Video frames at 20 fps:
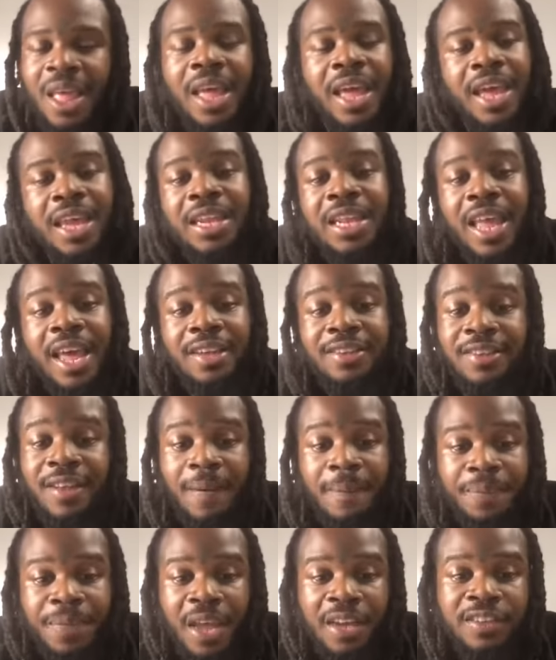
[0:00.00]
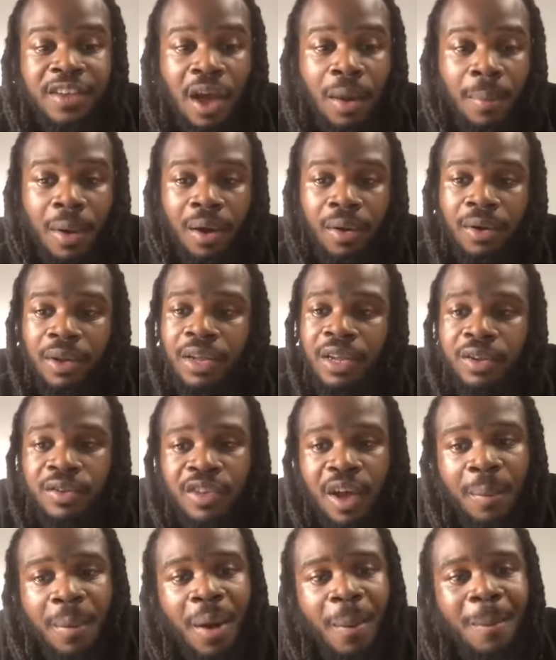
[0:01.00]
Unless they talking
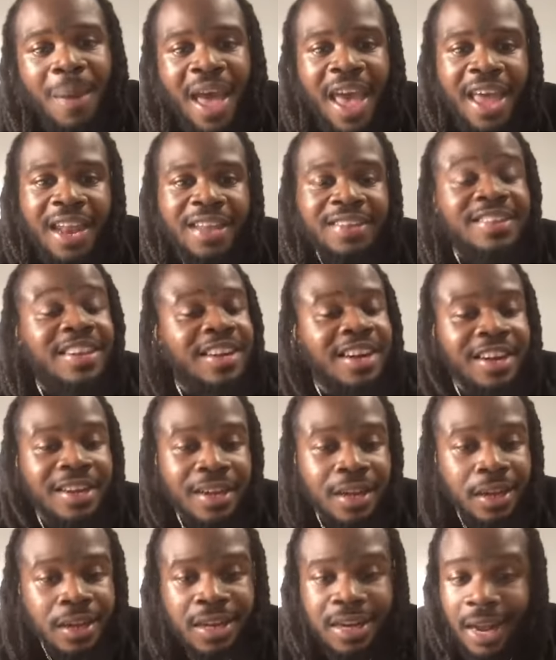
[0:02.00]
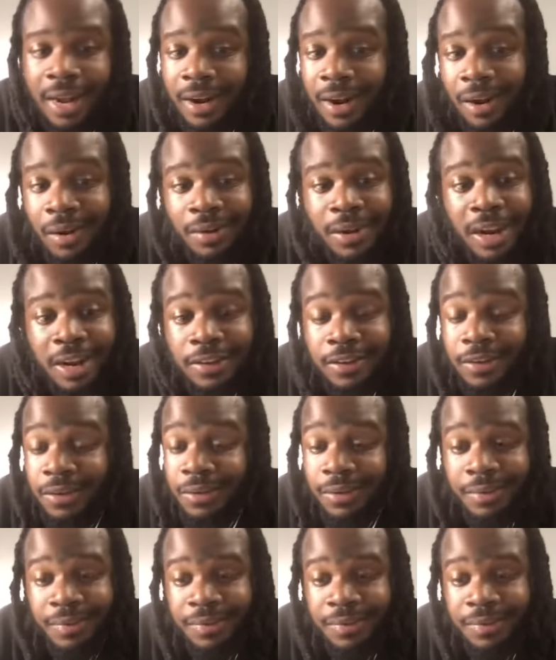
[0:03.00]
about bad as in unclean. I done heard that too.